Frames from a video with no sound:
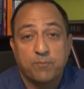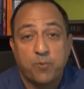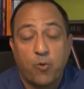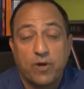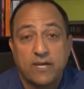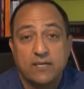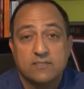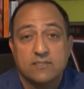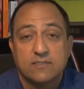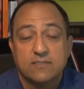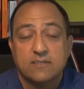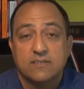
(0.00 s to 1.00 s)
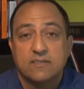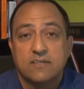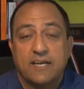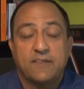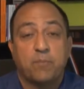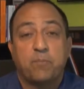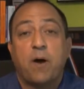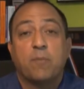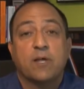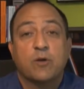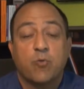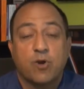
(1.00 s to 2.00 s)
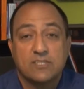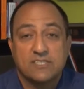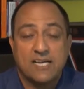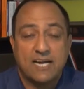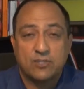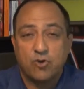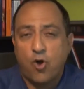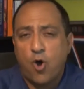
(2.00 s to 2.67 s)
employees in the public works sector